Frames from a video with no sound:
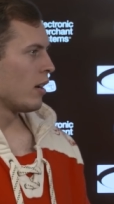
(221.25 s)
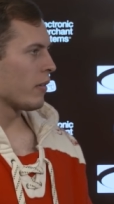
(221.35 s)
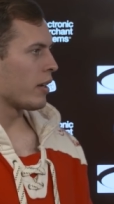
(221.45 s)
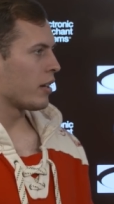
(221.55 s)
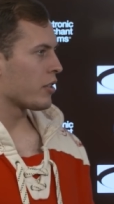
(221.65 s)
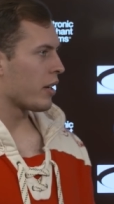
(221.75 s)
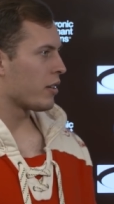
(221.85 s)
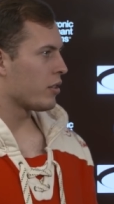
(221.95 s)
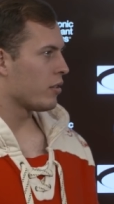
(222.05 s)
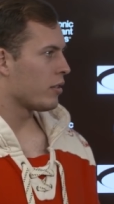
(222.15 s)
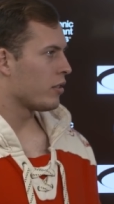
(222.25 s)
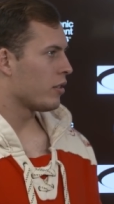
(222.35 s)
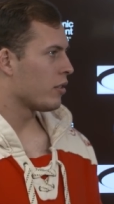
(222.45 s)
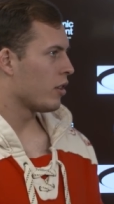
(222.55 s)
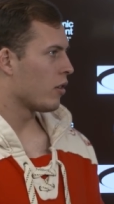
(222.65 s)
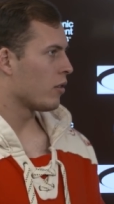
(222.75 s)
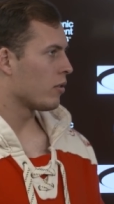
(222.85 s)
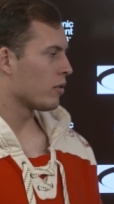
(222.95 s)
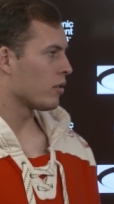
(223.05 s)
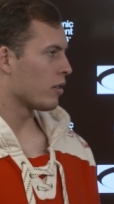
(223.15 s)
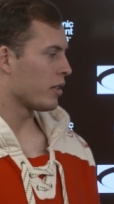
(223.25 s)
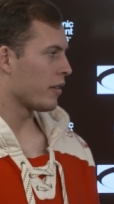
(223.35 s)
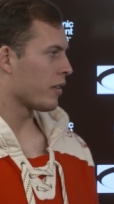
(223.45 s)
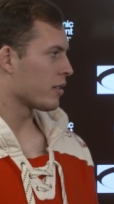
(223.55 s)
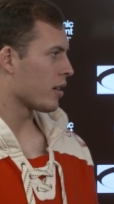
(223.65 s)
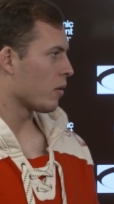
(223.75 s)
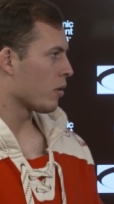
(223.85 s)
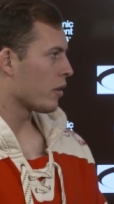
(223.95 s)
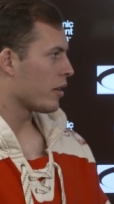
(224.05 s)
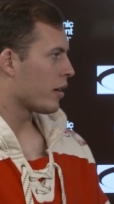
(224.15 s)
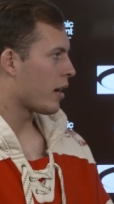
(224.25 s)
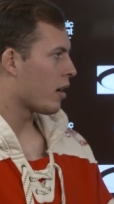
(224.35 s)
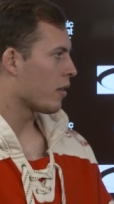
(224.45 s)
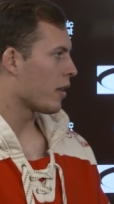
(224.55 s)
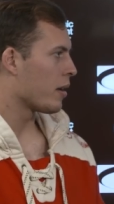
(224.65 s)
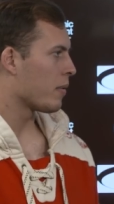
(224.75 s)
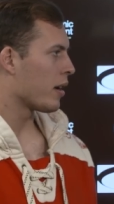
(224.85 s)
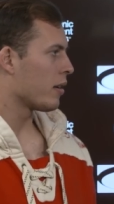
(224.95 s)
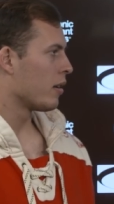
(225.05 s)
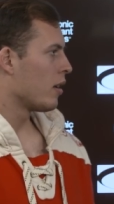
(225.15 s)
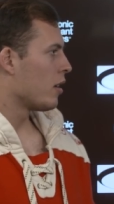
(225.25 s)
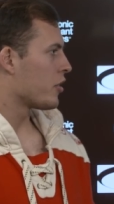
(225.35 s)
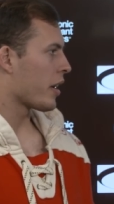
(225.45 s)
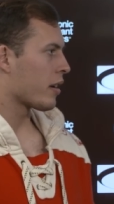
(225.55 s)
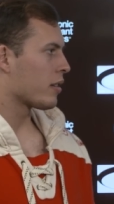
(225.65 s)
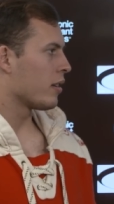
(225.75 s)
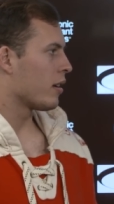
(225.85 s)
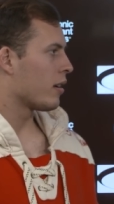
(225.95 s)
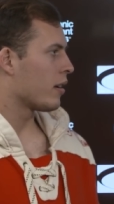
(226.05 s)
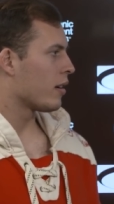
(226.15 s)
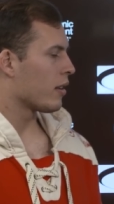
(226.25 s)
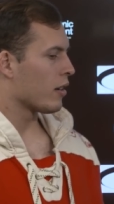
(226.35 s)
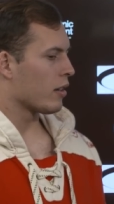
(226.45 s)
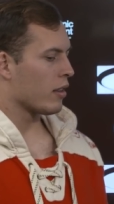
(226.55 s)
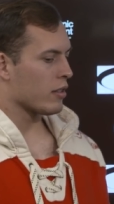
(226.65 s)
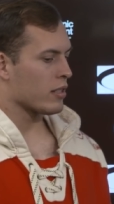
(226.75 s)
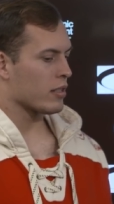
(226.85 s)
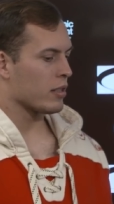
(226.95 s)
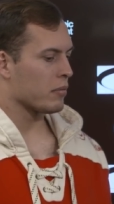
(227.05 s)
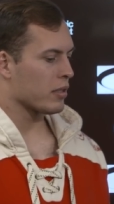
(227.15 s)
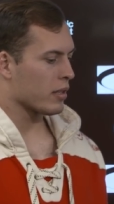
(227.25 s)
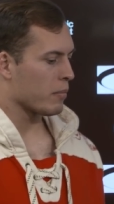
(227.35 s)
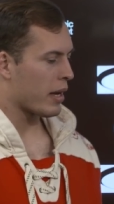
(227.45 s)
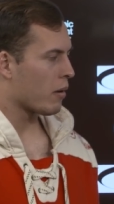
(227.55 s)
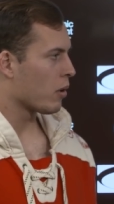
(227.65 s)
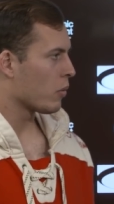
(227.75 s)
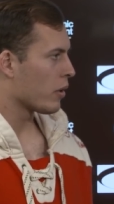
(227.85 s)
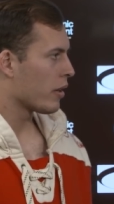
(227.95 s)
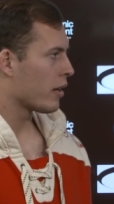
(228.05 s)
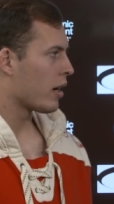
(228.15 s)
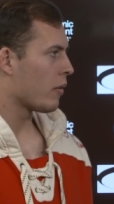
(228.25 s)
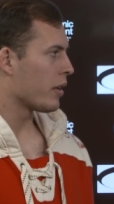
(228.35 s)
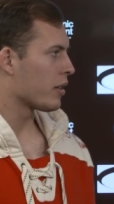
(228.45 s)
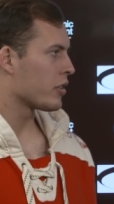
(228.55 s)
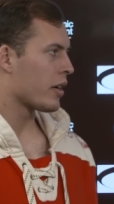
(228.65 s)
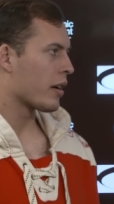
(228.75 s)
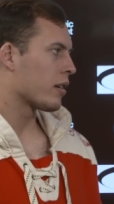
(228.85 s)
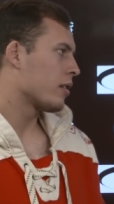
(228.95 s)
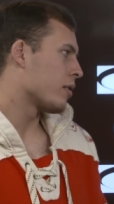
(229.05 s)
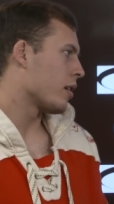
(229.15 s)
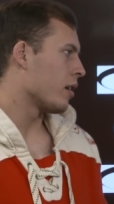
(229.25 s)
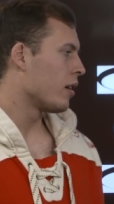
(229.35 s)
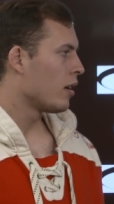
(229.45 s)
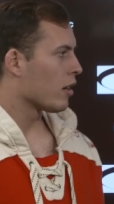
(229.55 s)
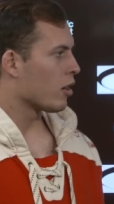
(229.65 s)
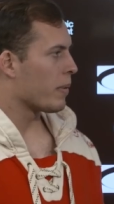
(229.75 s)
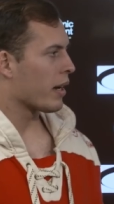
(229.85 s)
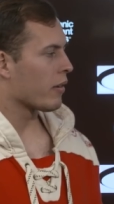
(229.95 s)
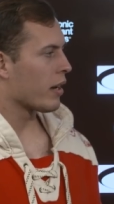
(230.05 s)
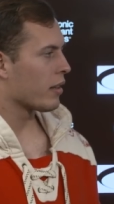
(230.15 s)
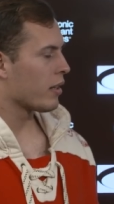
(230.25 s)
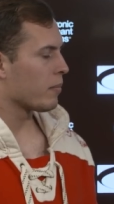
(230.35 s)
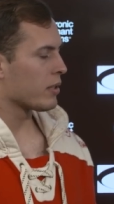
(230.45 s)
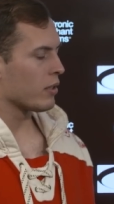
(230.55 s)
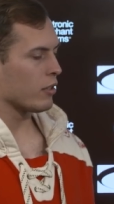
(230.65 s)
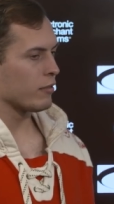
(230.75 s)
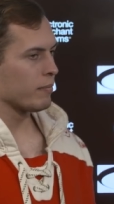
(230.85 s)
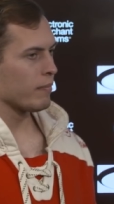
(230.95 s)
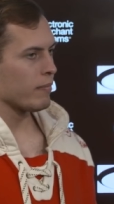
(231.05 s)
ready to try to do, and know the defense that we're in and how they might check uh, their their system to combat what we're in and how we can check to go back right at them. So,